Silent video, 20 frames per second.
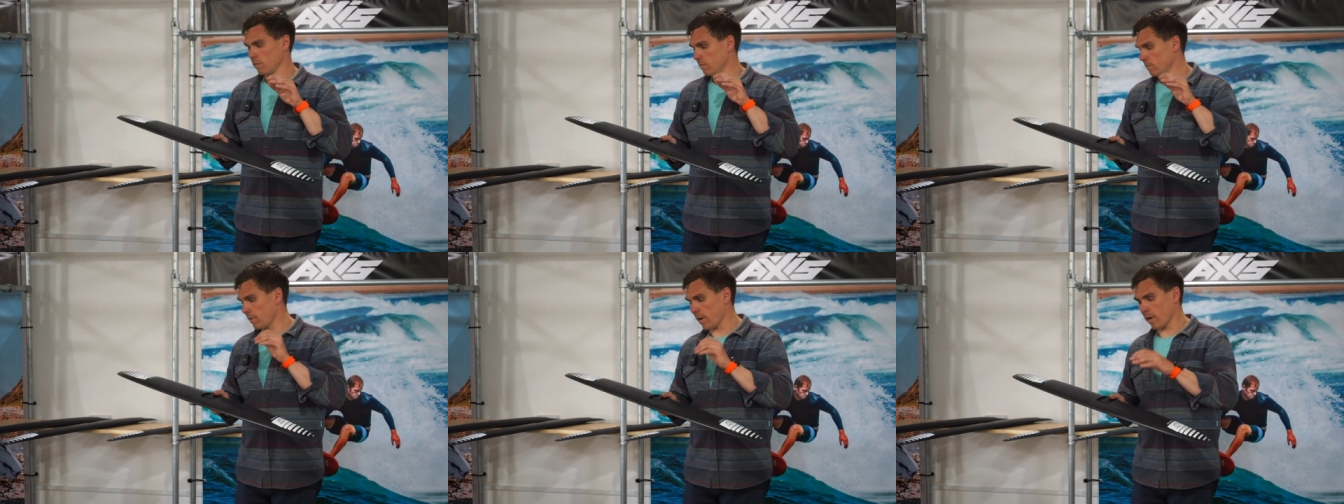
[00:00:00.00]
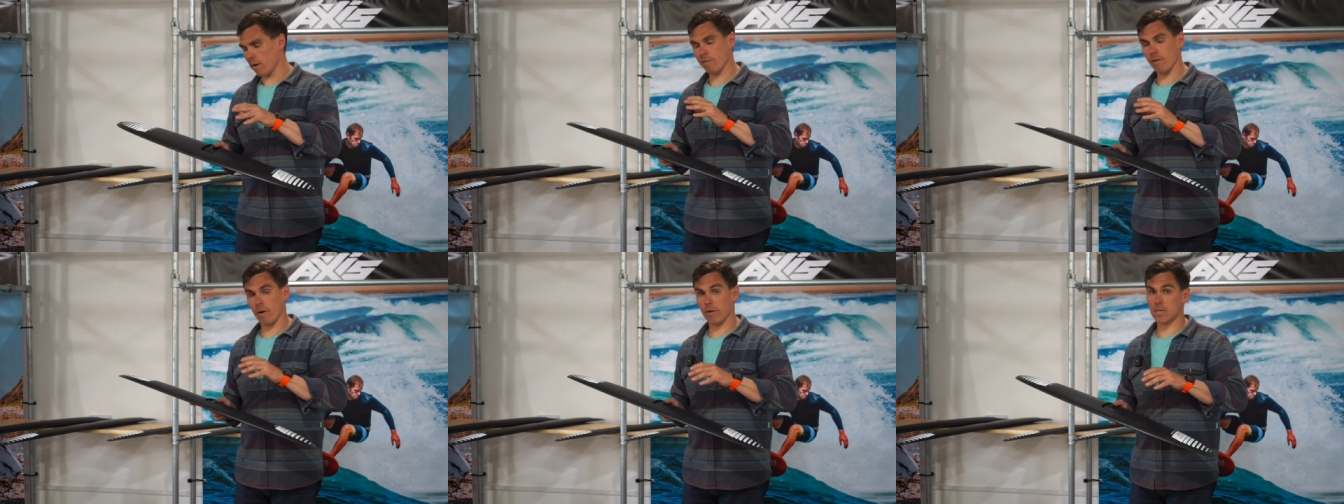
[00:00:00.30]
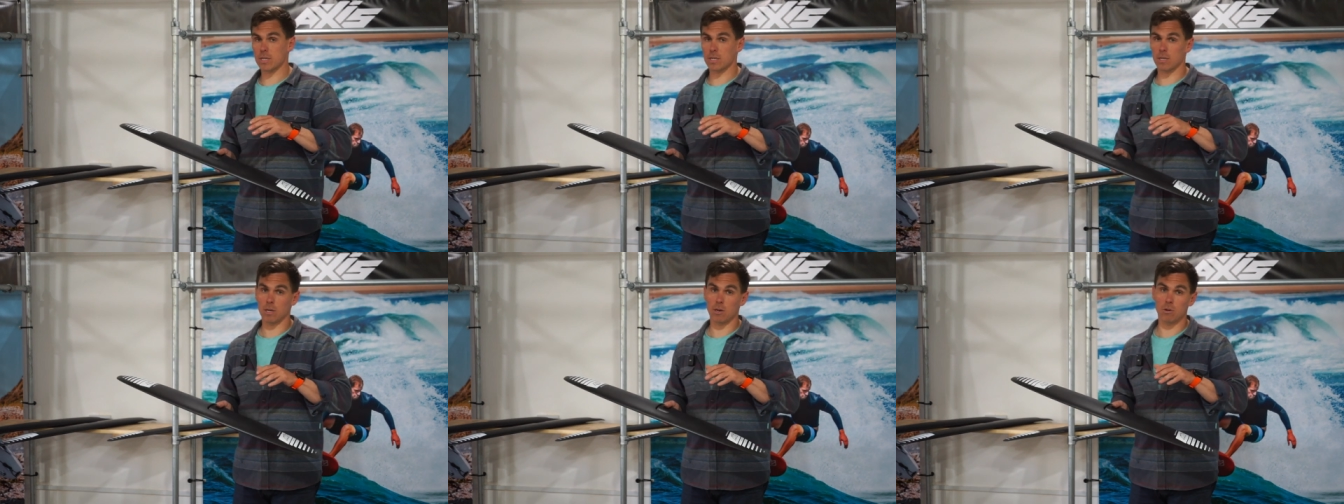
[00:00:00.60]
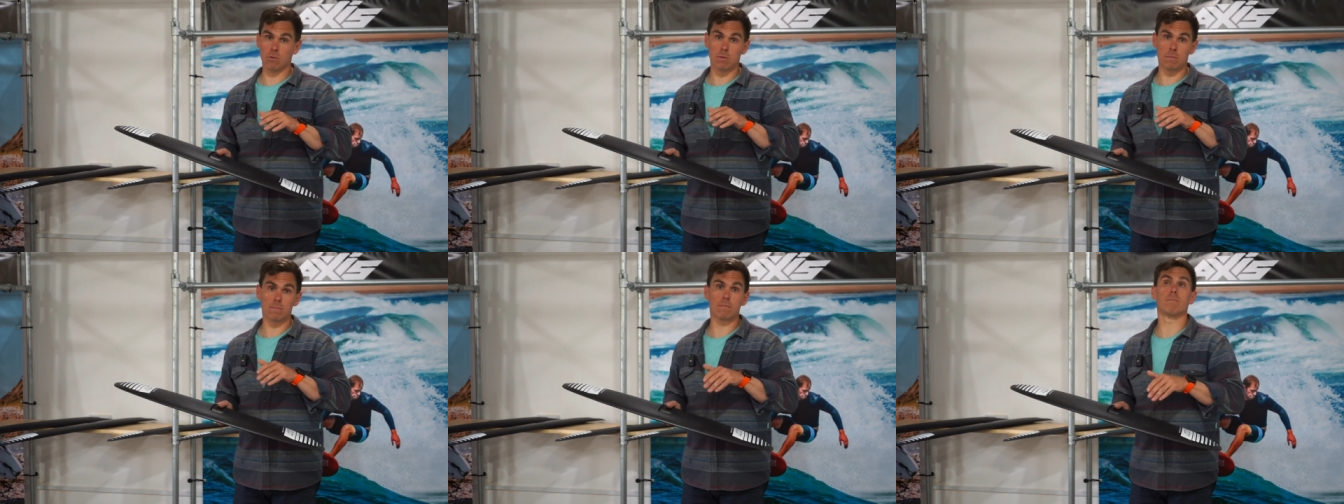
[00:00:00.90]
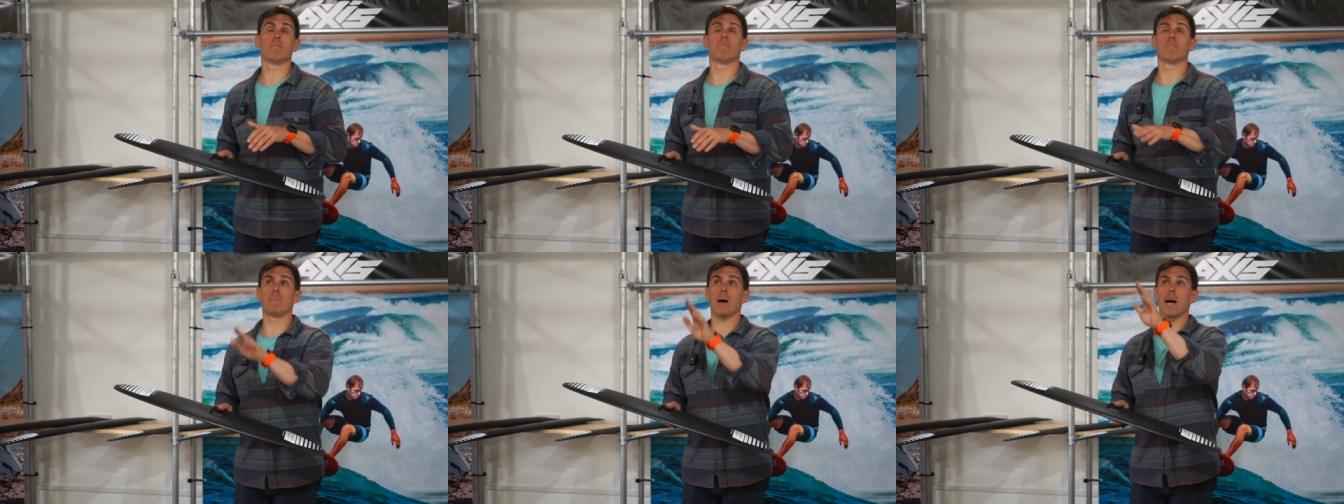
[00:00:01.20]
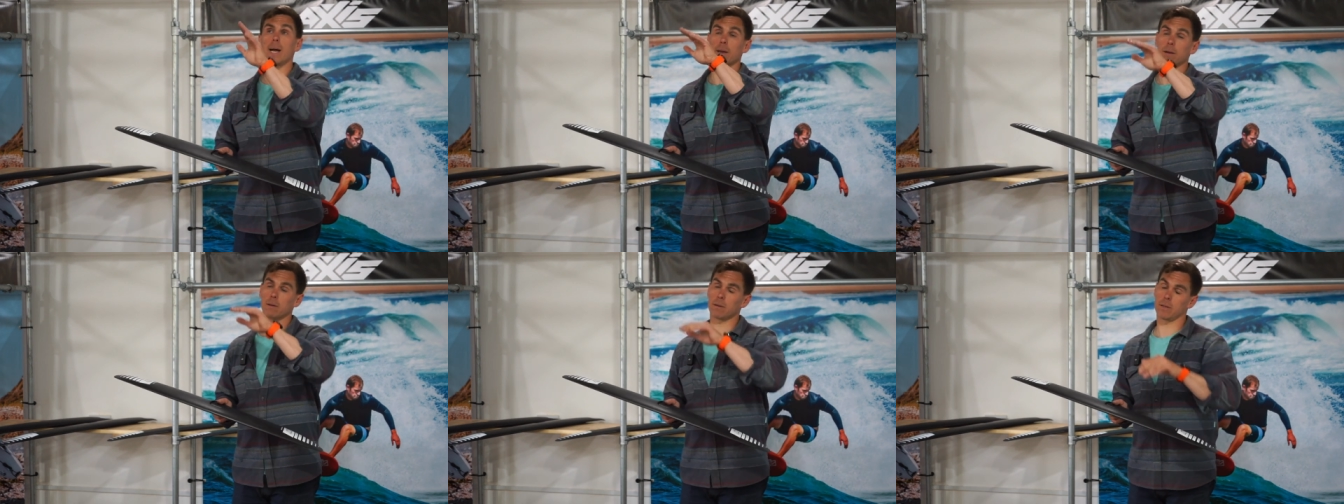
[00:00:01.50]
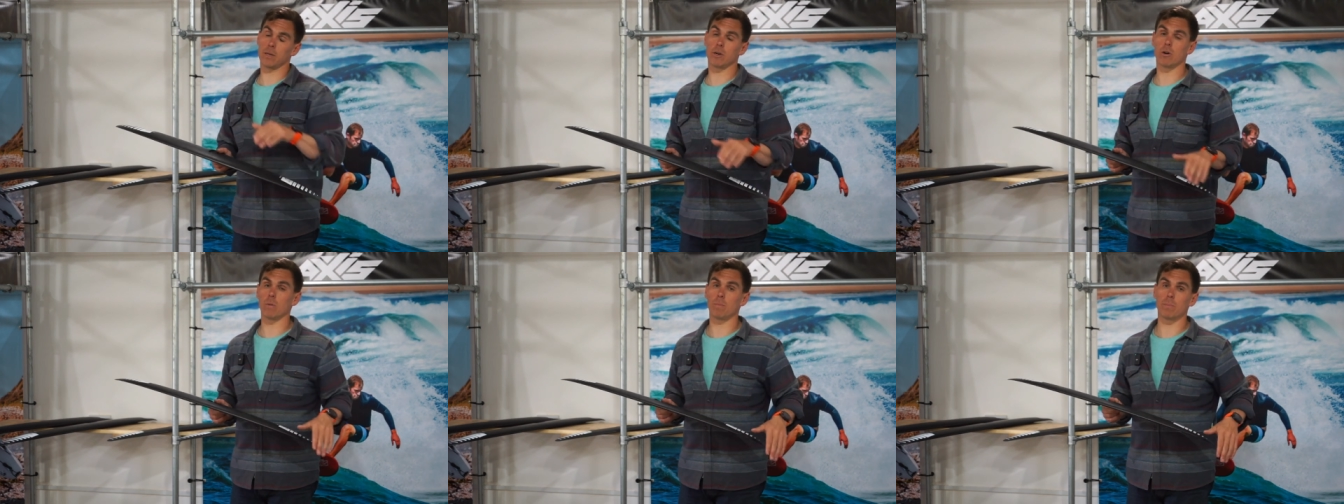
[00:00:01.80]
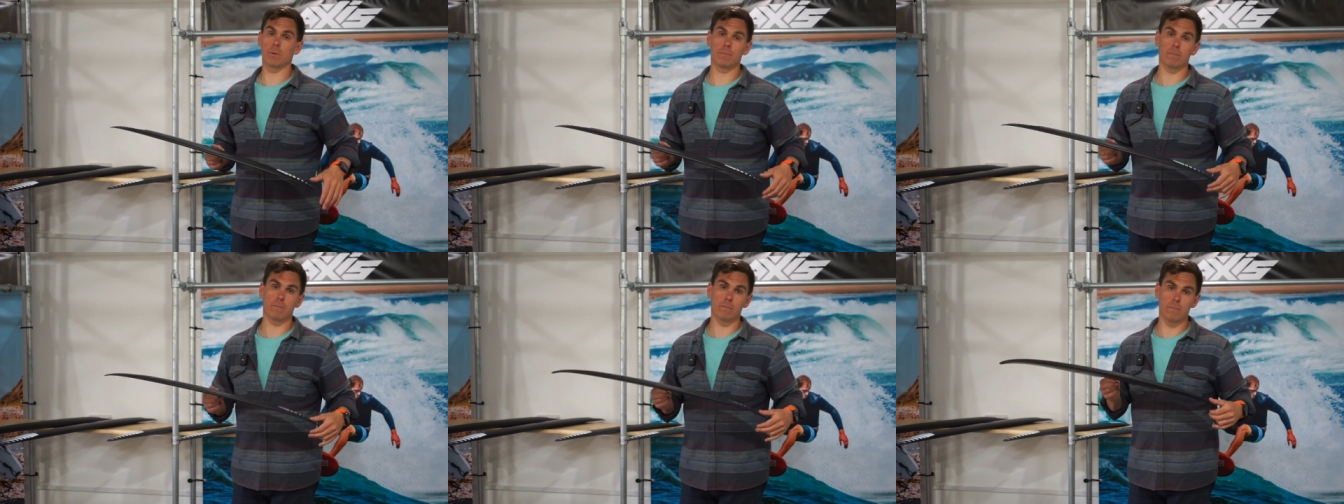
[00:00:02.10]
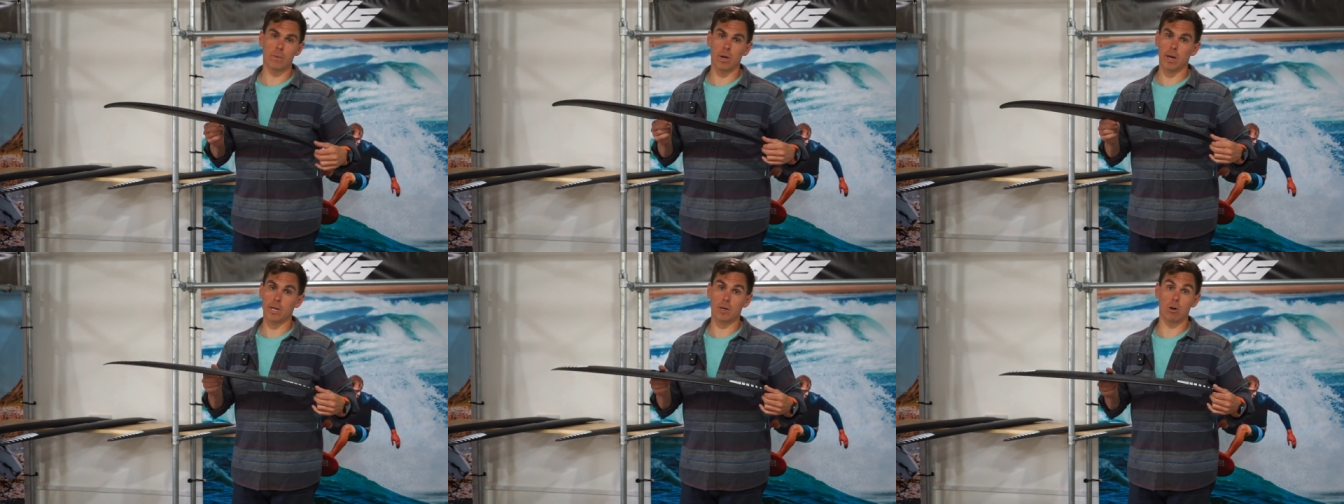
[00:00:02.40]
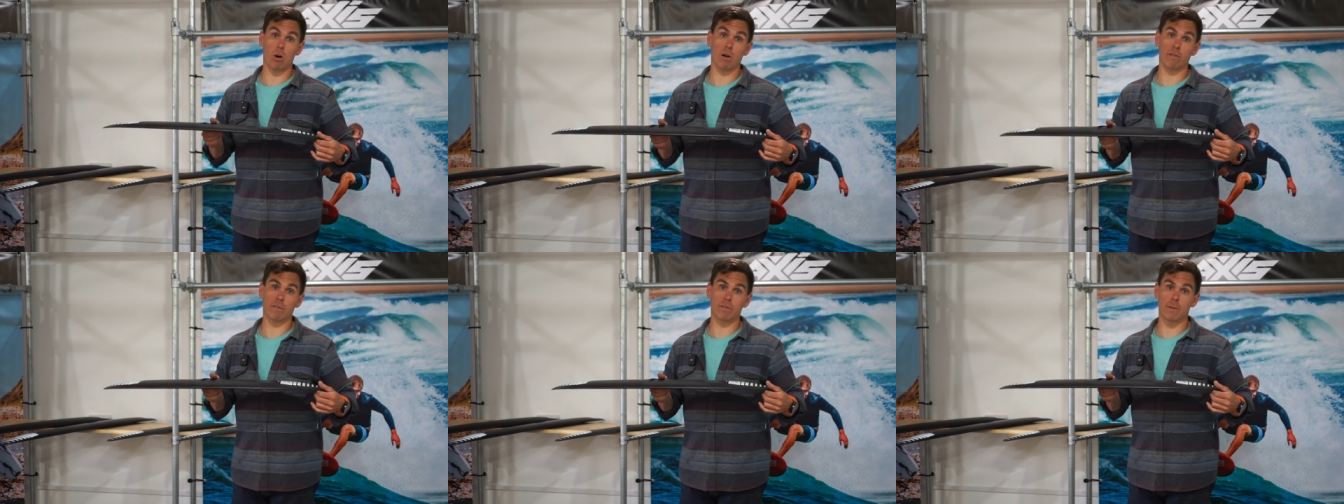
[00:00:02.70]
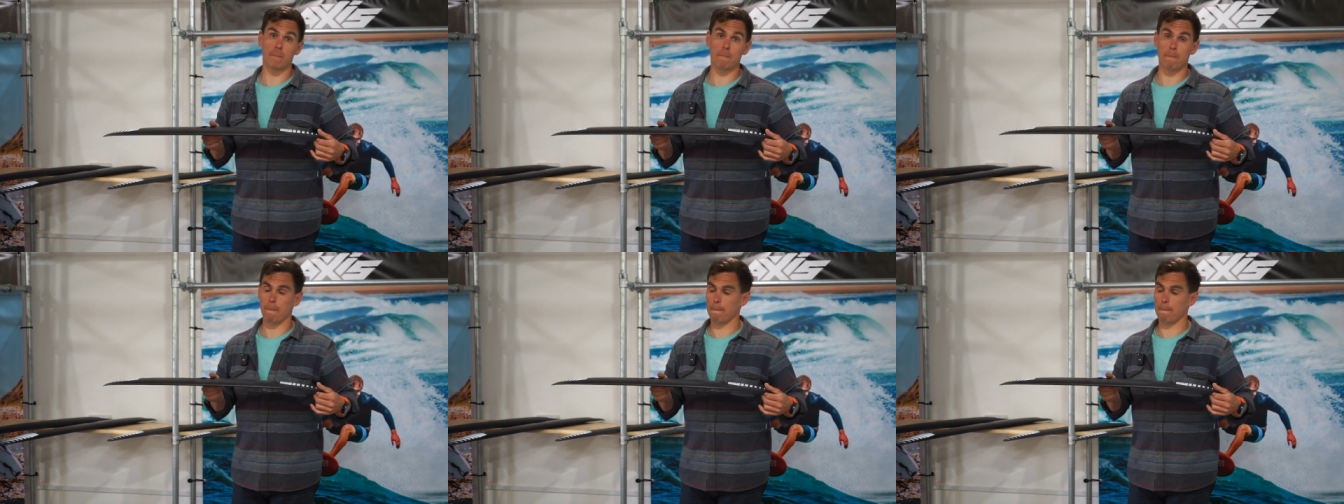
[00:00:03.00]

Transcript: Very, very slow, bang, they're up and you're off.